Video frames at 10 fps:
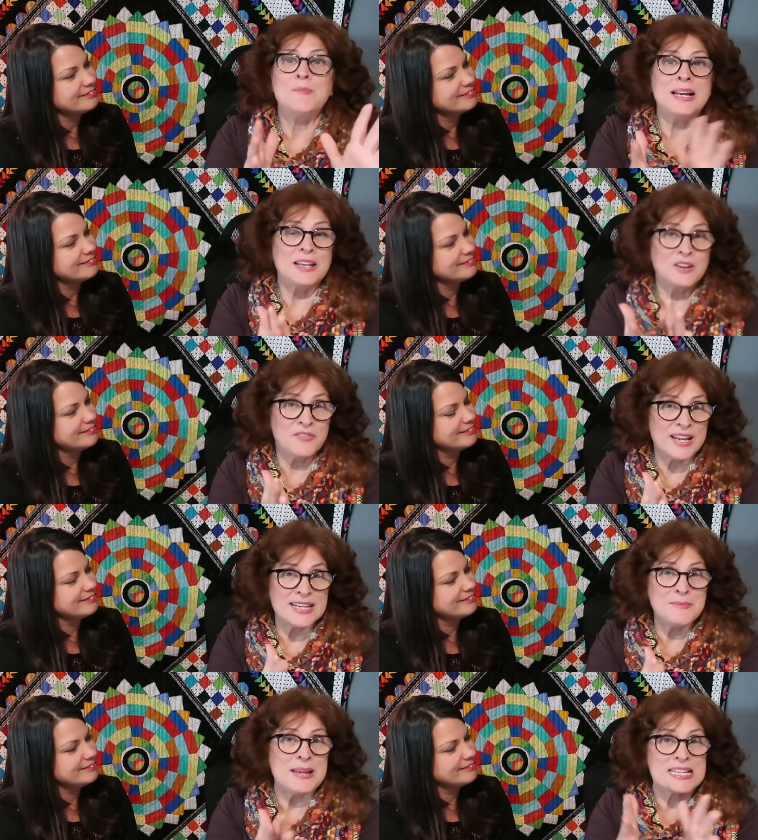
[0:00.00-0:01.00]
Speaker 1: my little
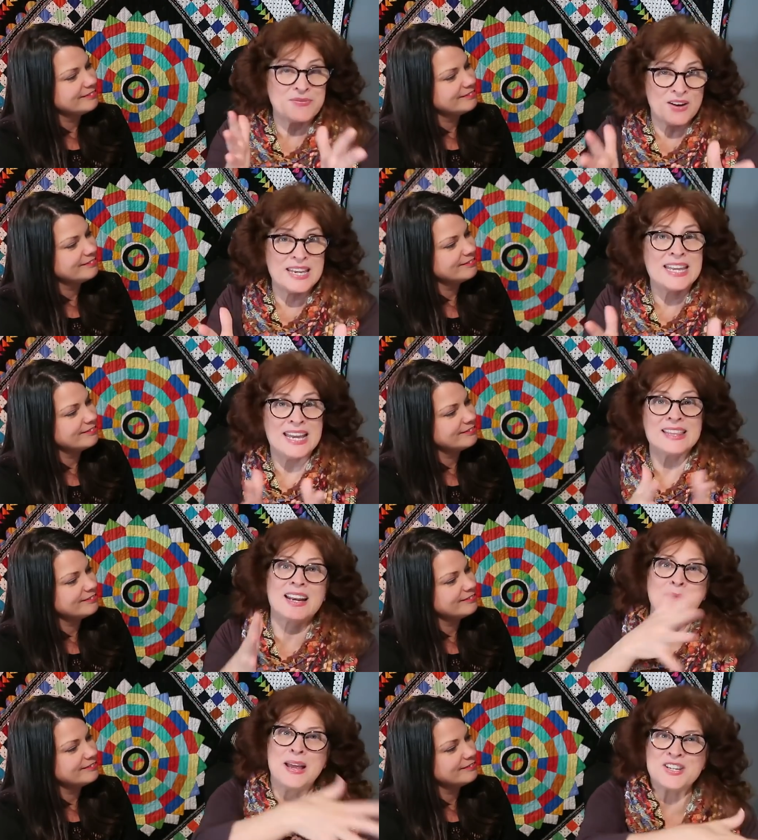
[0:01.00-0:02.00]
Vietnamese friend
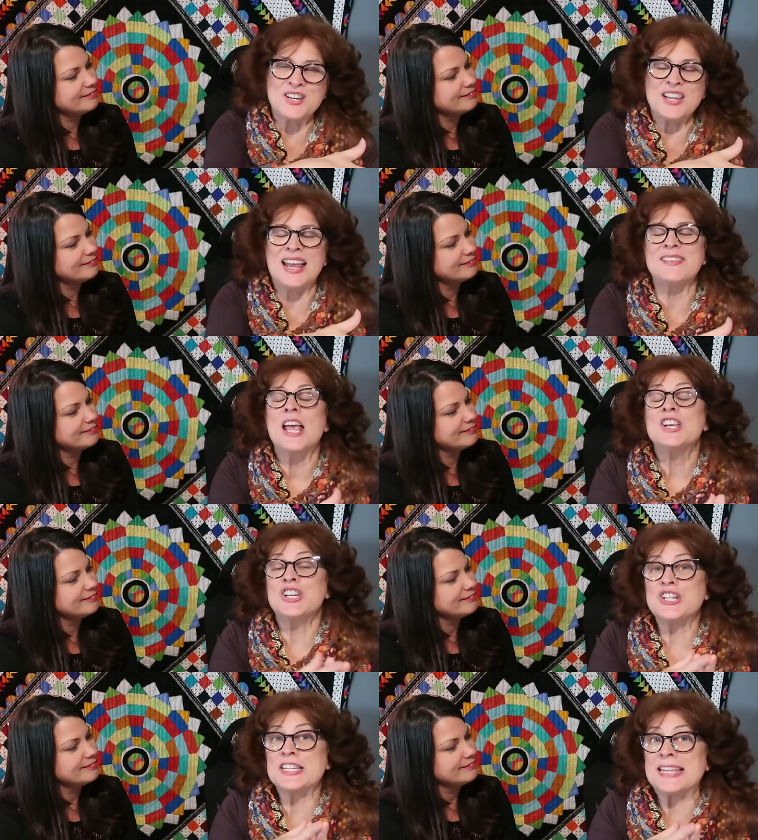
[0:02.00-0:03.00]
Ying that I mentioned to that,
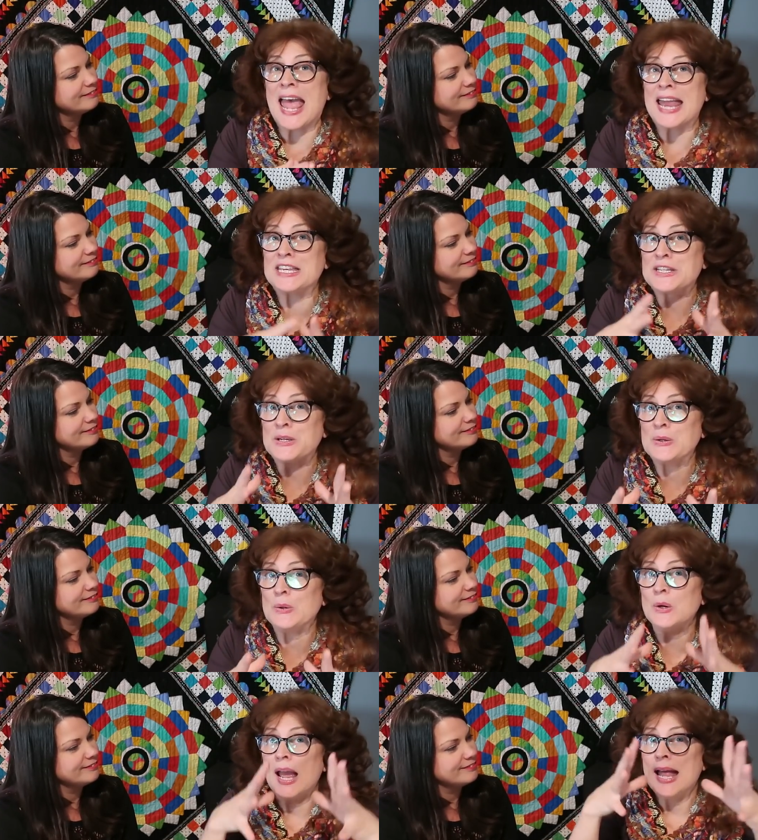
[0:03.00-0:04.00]
she just had
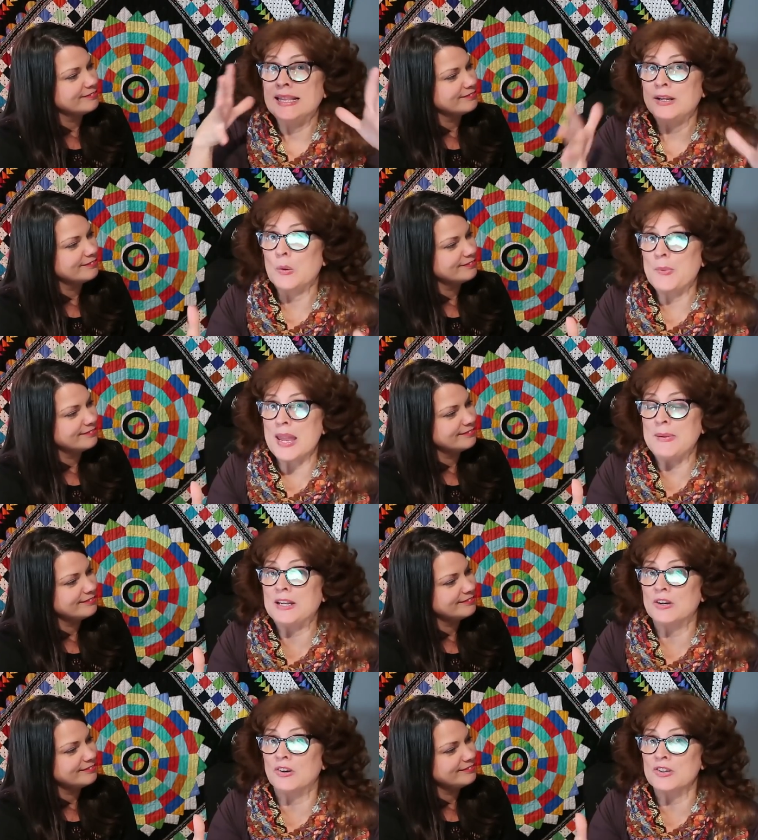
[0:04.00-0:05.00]
two little
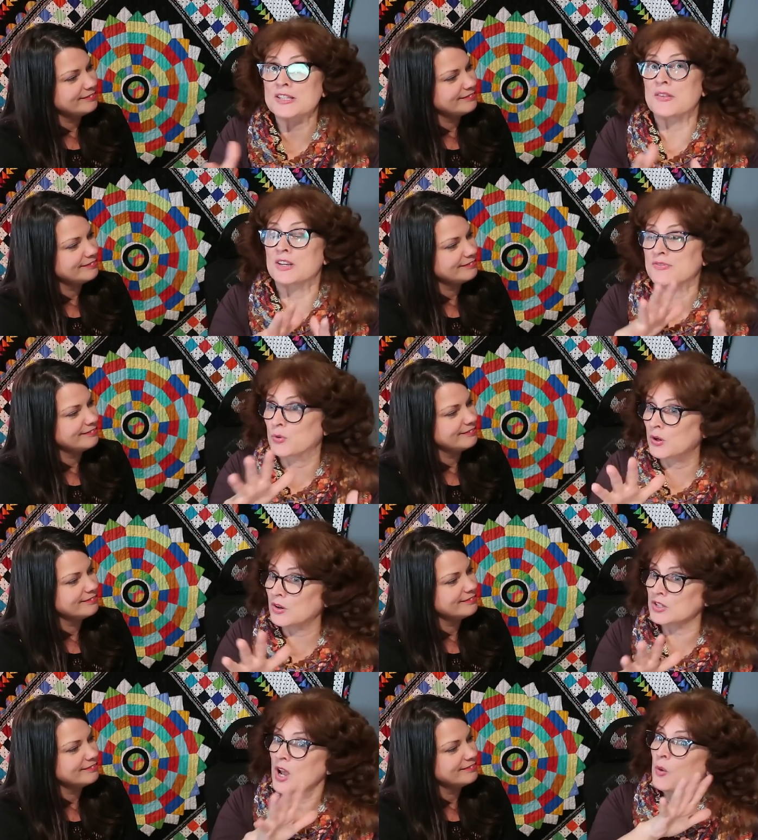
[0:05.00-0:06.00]
baby girls. So there's
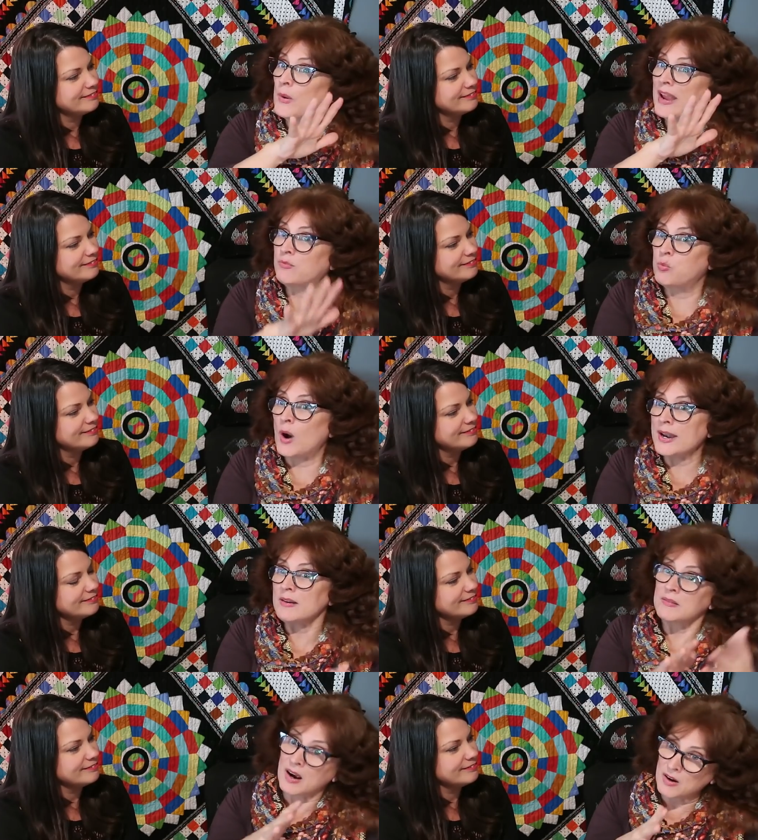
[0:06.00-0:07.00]
four girls. We have
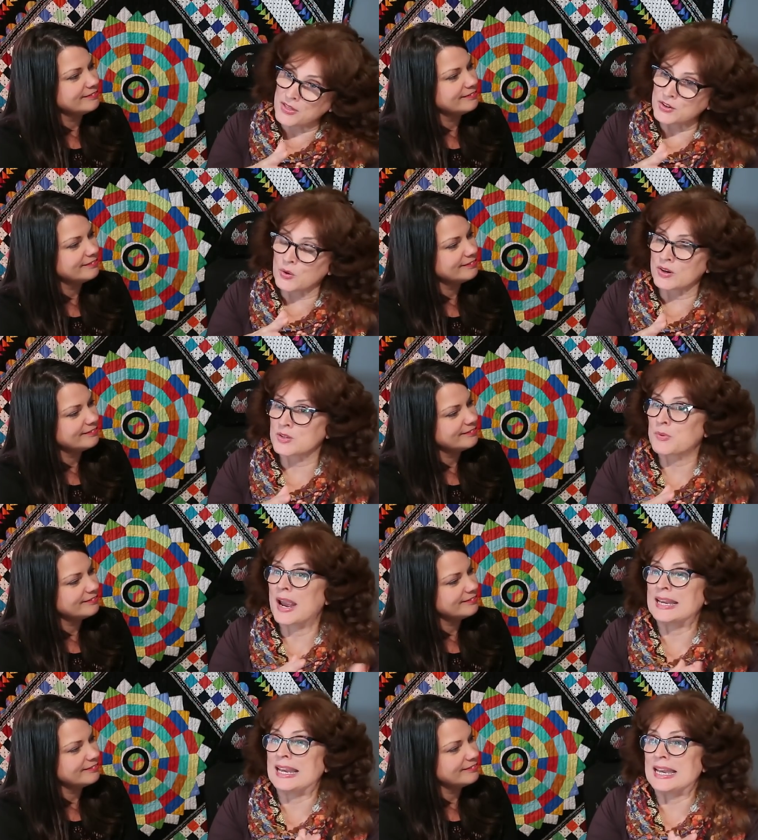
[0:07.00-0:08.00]
one, our other daughter's
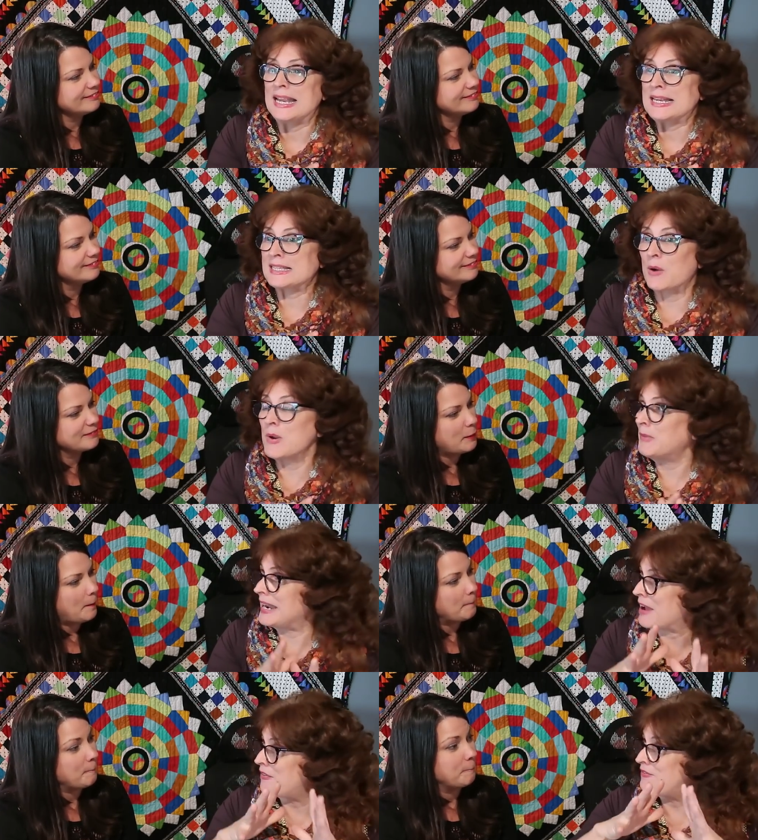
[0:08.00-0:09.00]
pregnant. So we
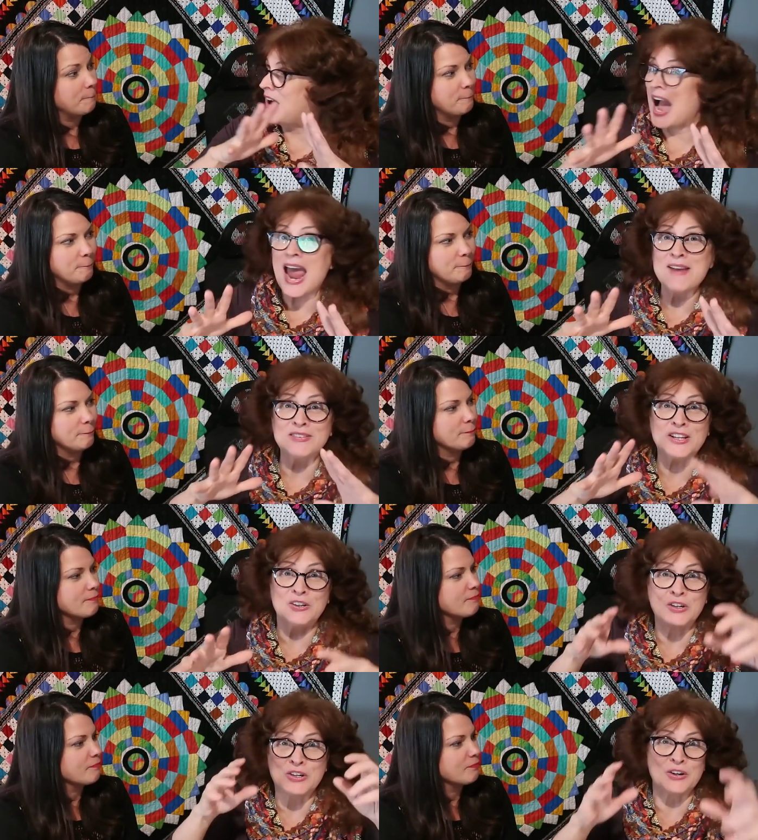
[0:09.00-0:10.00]
might have five
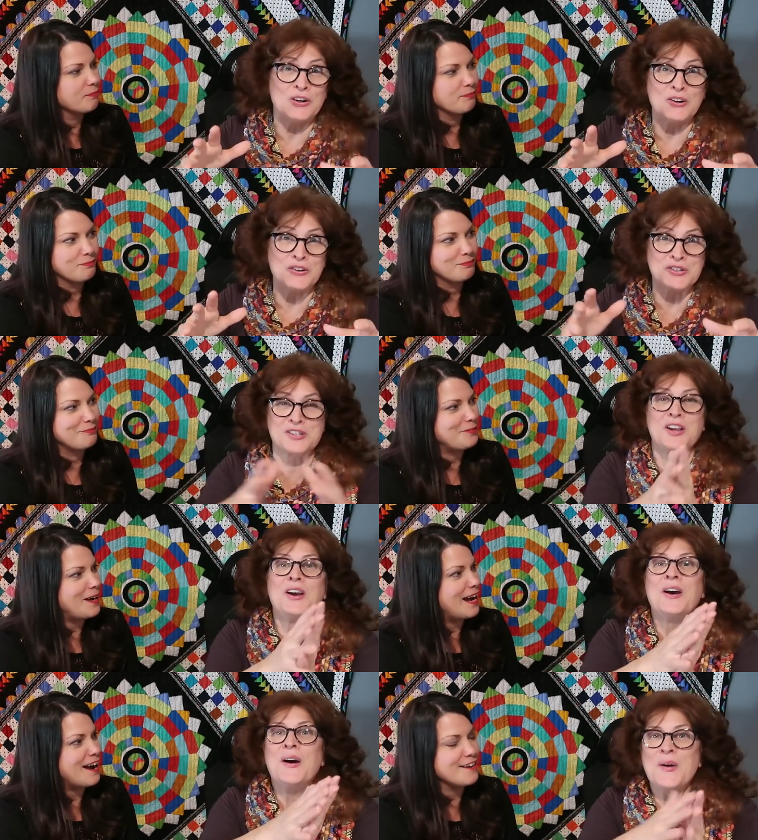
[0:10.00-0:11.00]
little girls
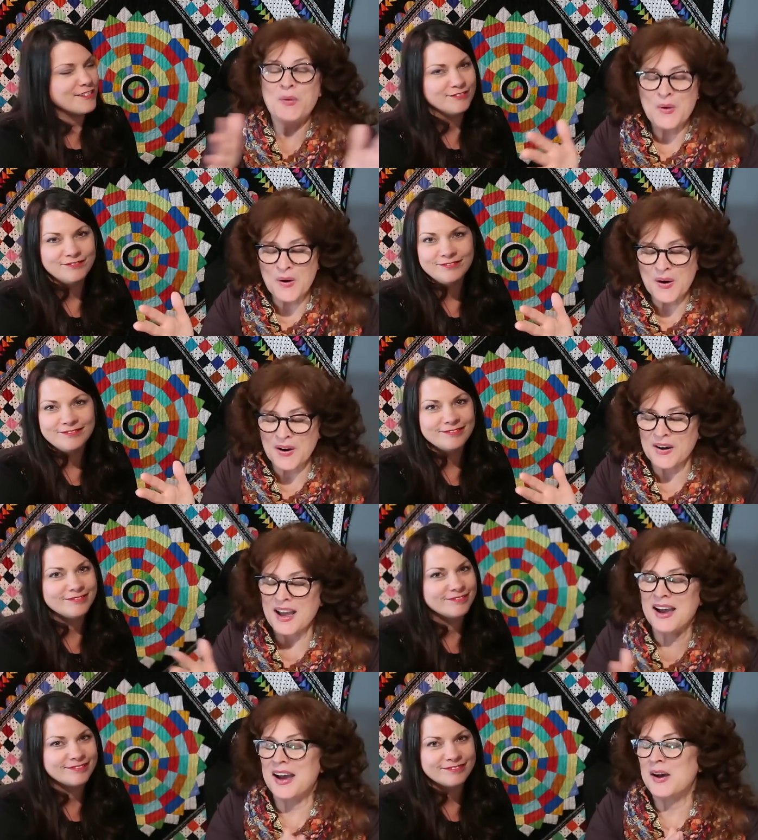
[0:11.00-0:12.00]
wow. who
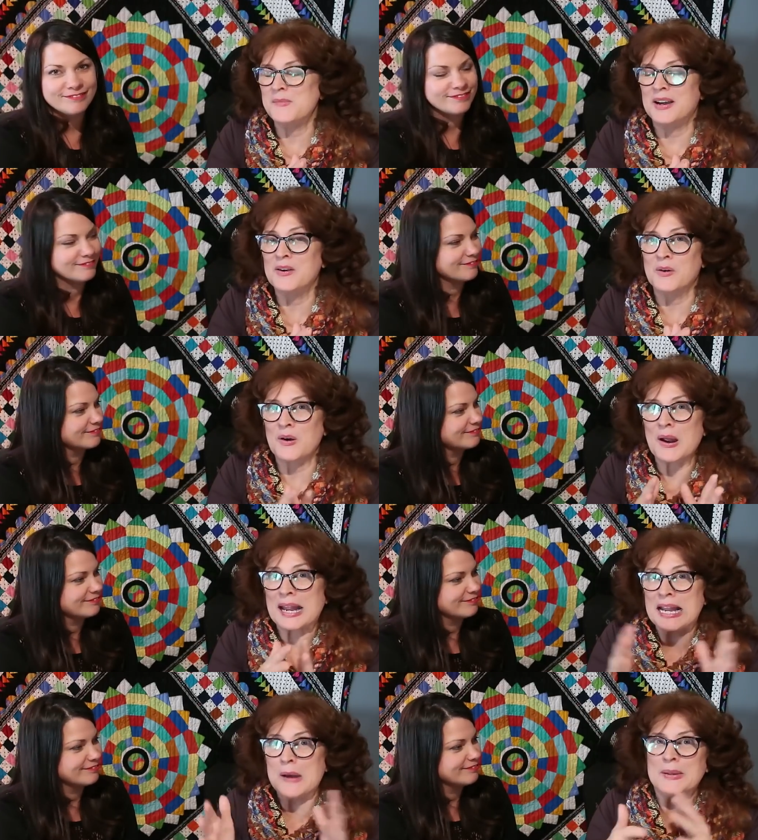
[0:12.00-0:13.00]
are um, who
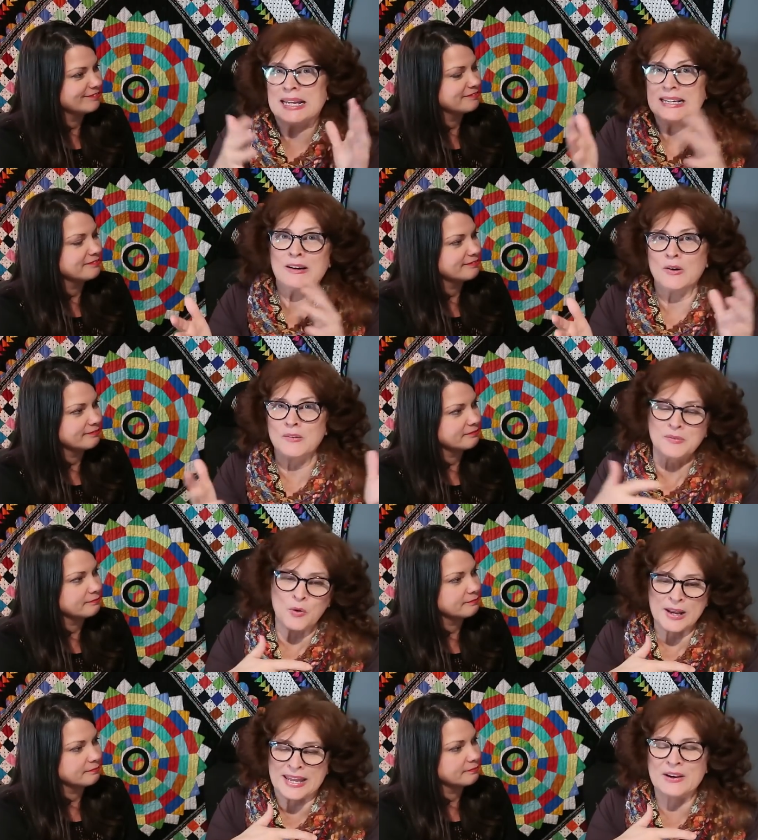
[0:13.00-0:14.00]
are coming
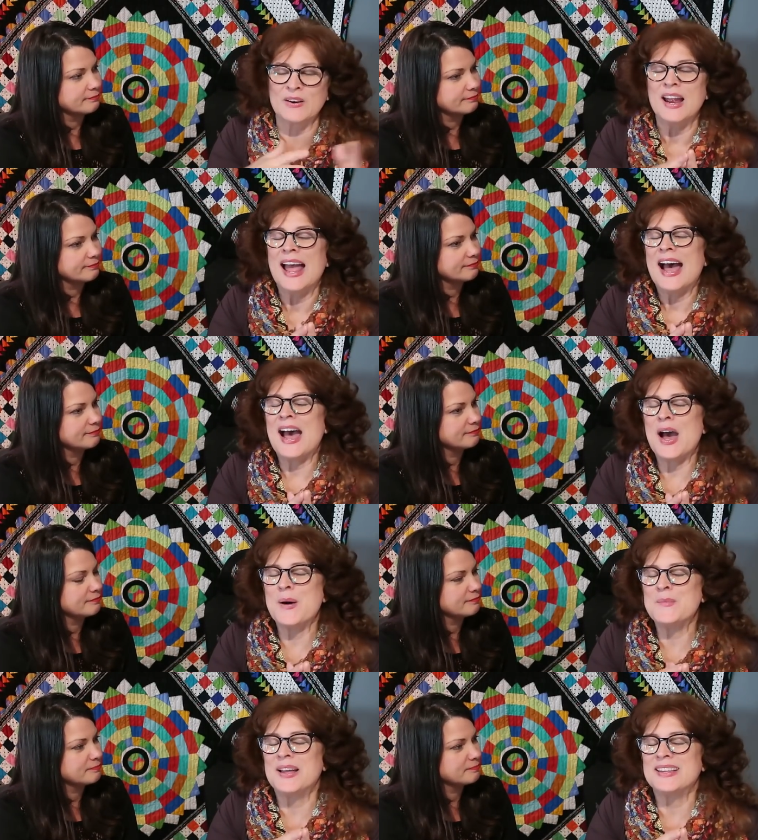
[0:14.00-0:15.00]
or or here.
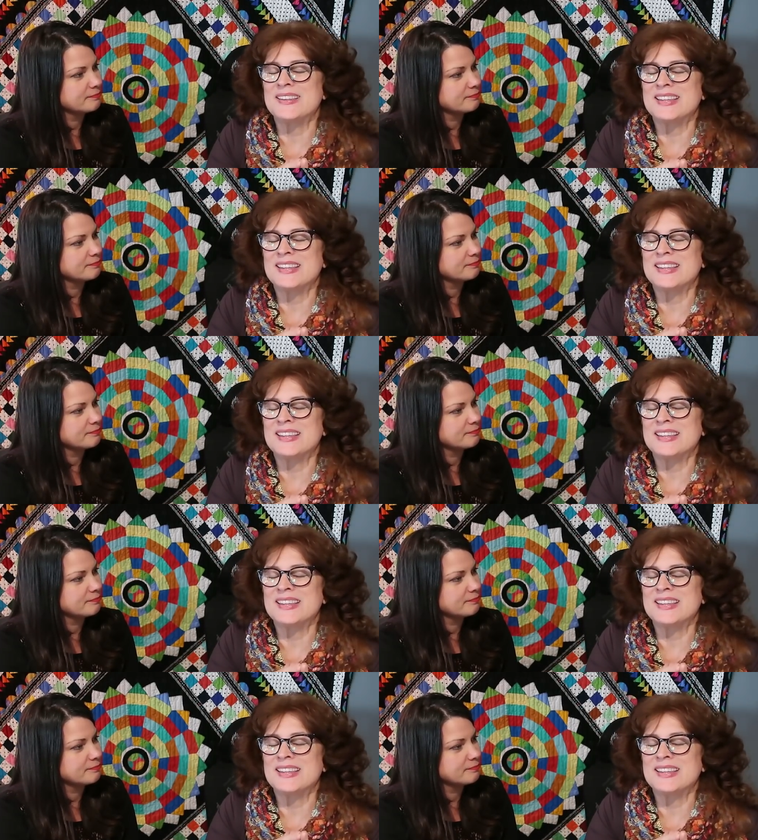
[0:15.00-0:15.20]
Um,